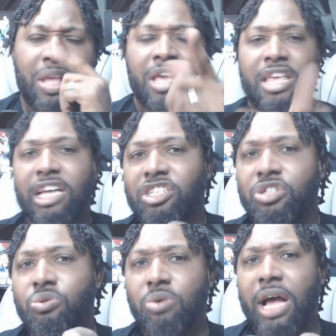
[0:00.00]
Yet
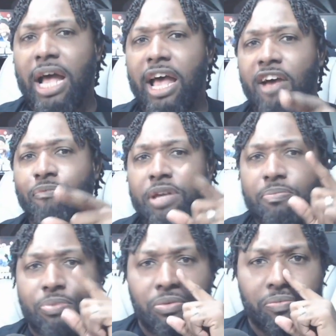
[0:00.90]
you will have
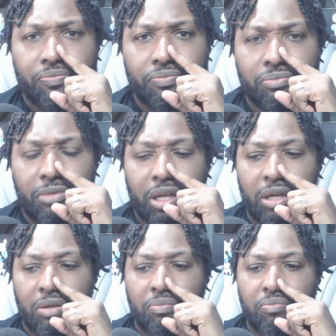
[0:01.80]
people
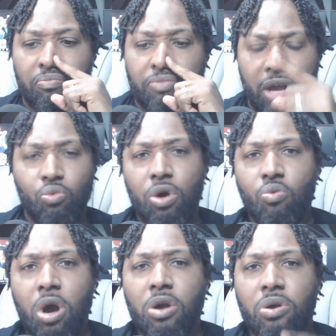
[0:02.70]
that will
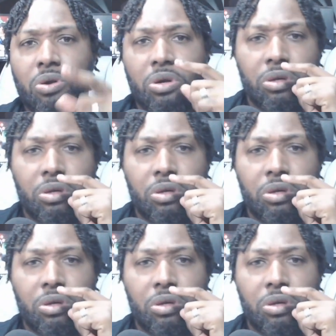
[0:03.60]
work